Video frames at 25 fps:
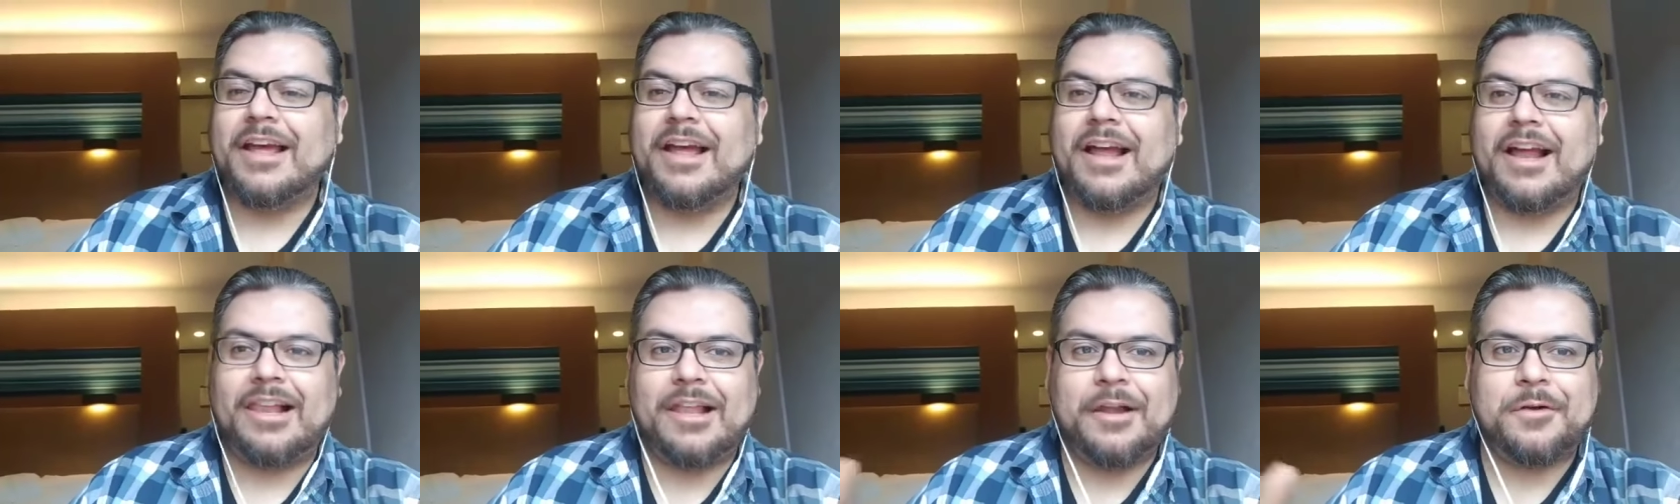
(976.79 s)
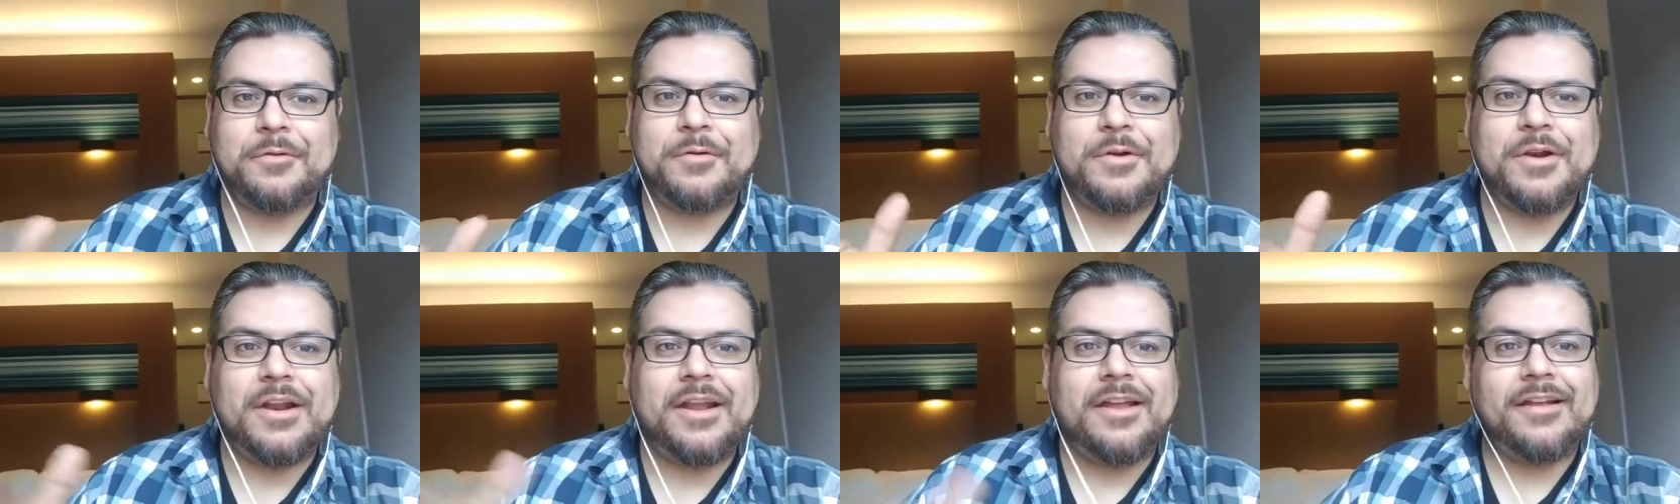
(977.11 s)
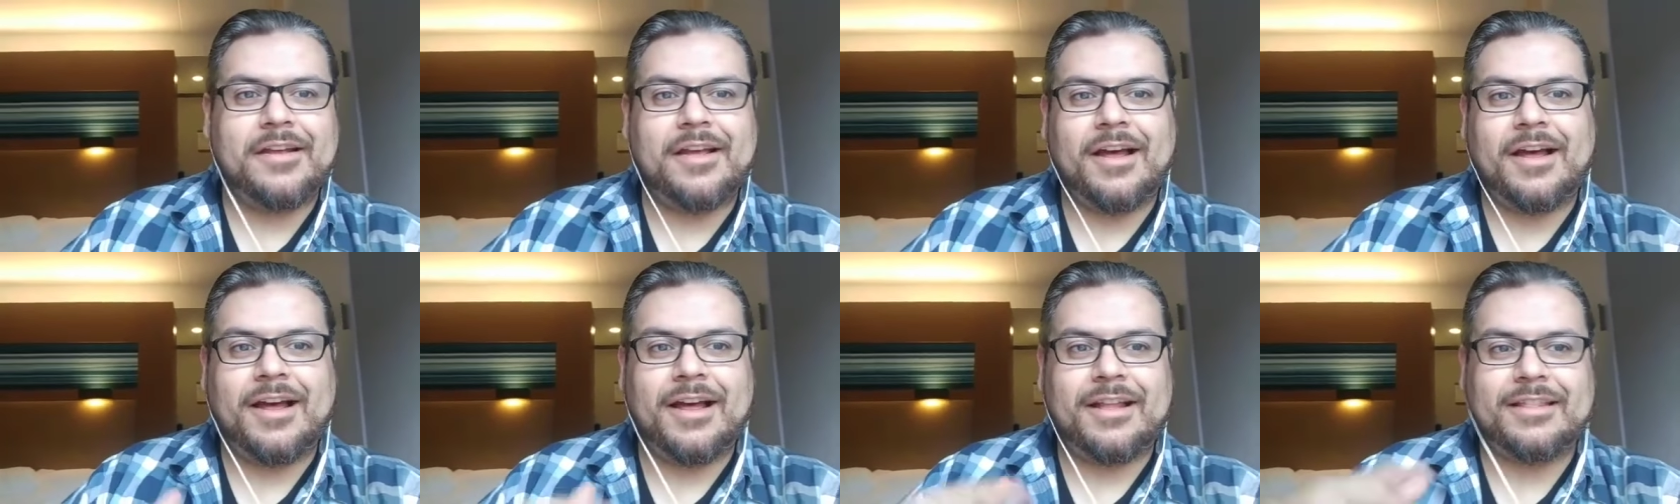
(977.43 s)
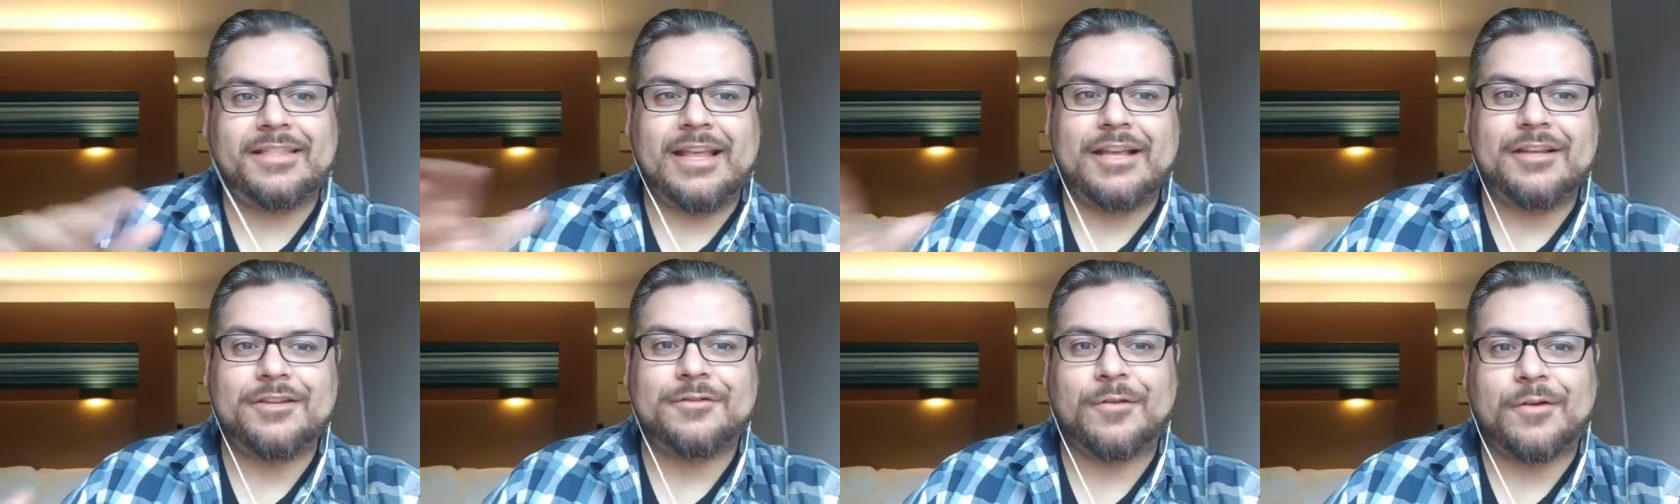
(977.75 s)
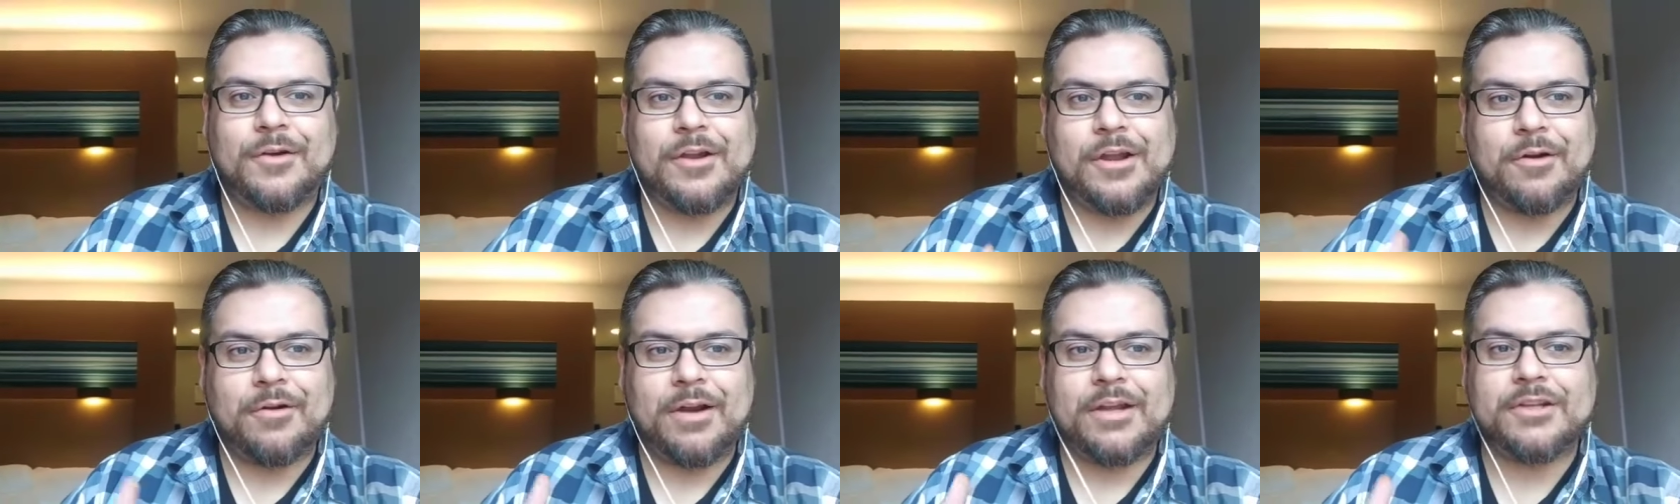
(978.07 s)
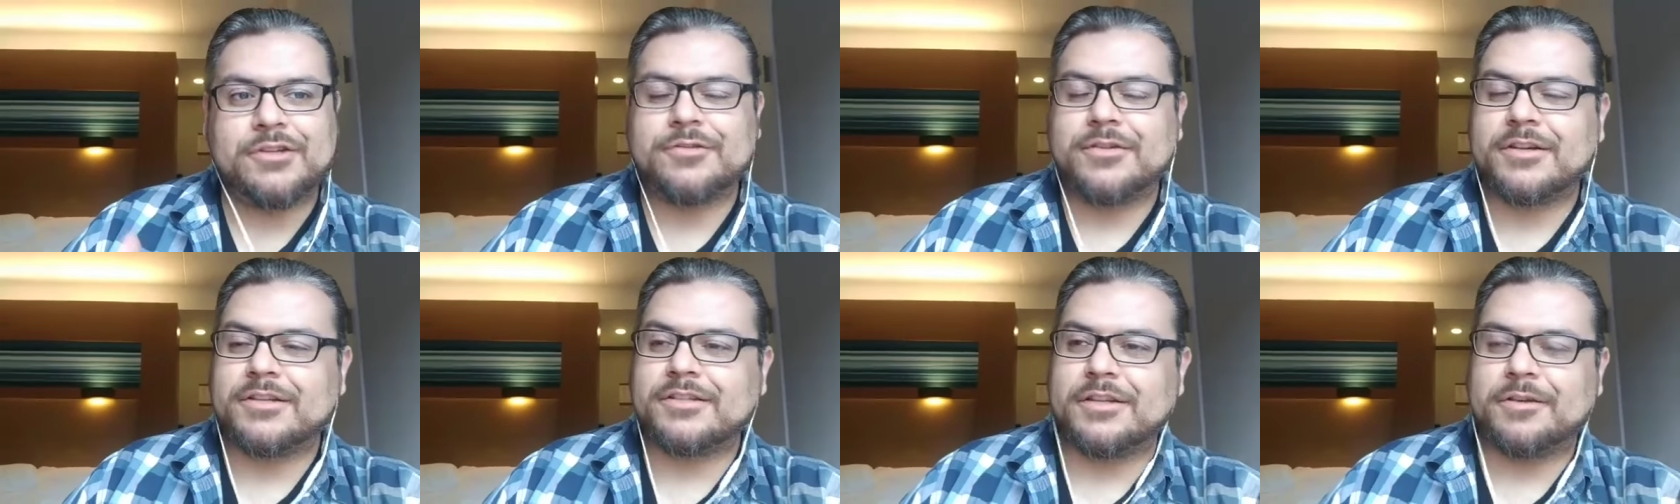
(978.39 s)
"Hello, Rudy. Uh, thanks for your
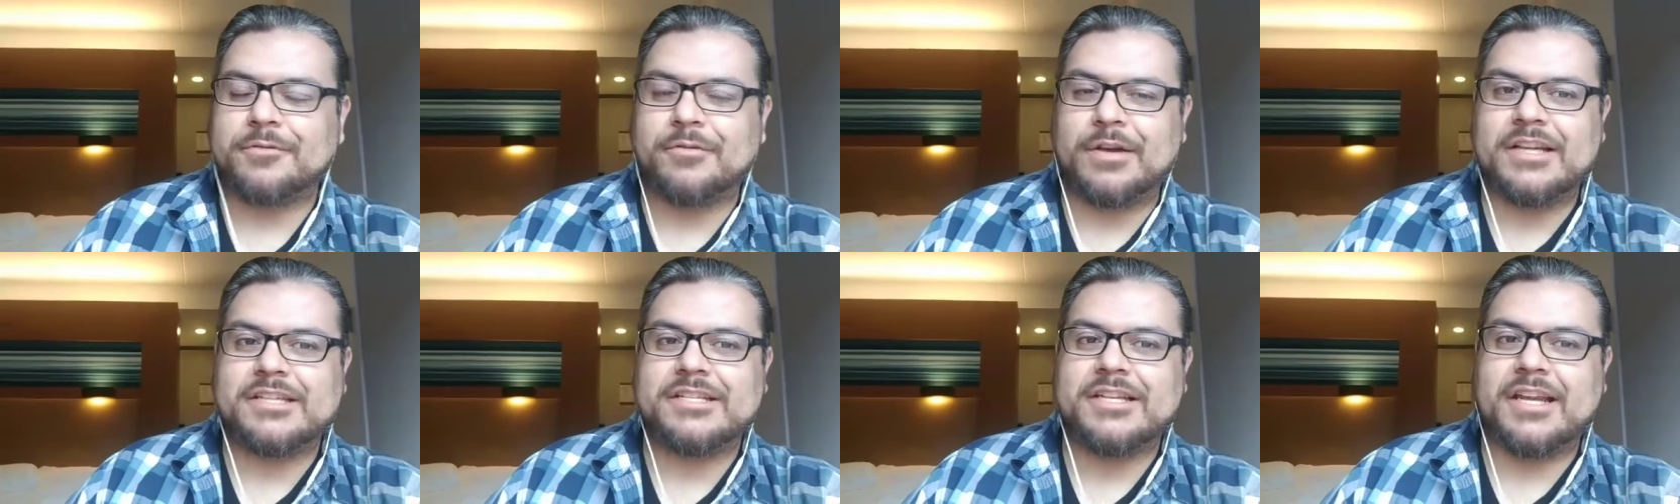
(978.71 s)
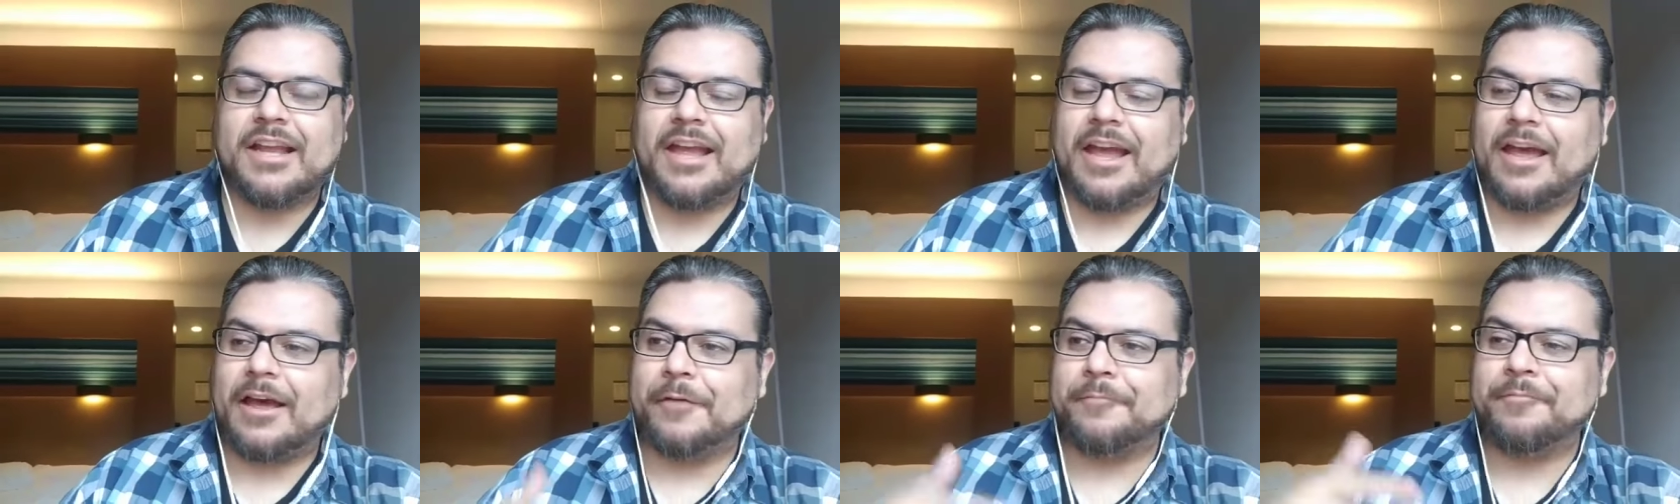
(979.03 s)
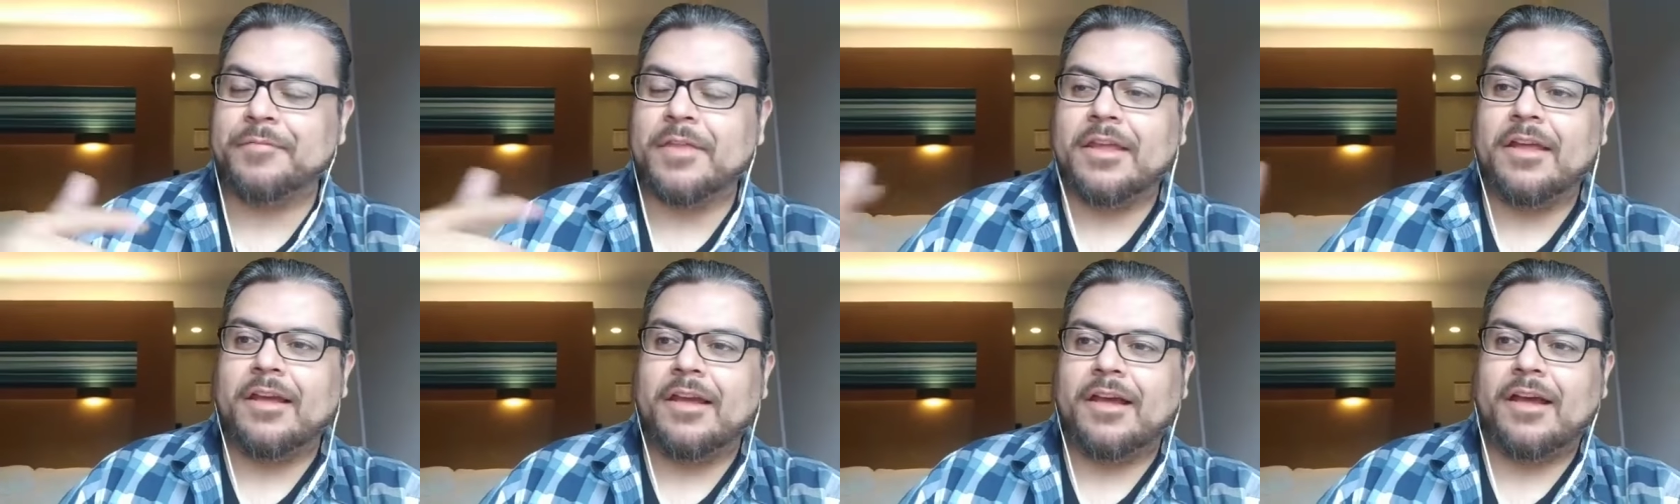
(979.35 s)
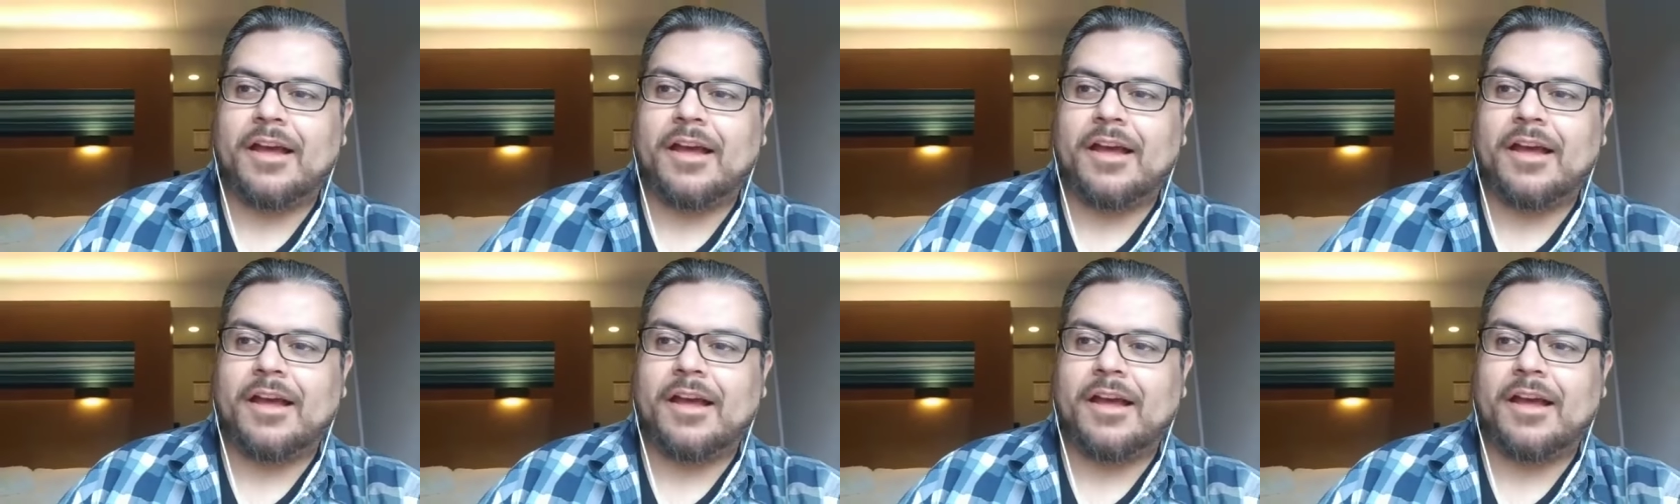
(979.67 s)
interest in reaching out."